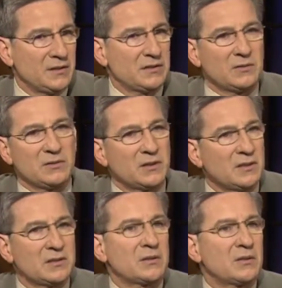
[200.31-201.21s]
It's an organ
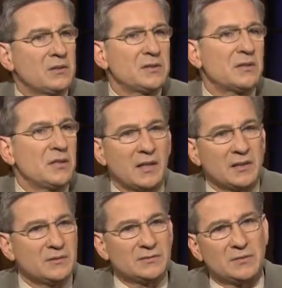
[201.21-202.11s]
that secretes a
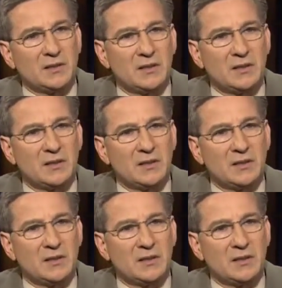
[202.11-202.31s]
lot of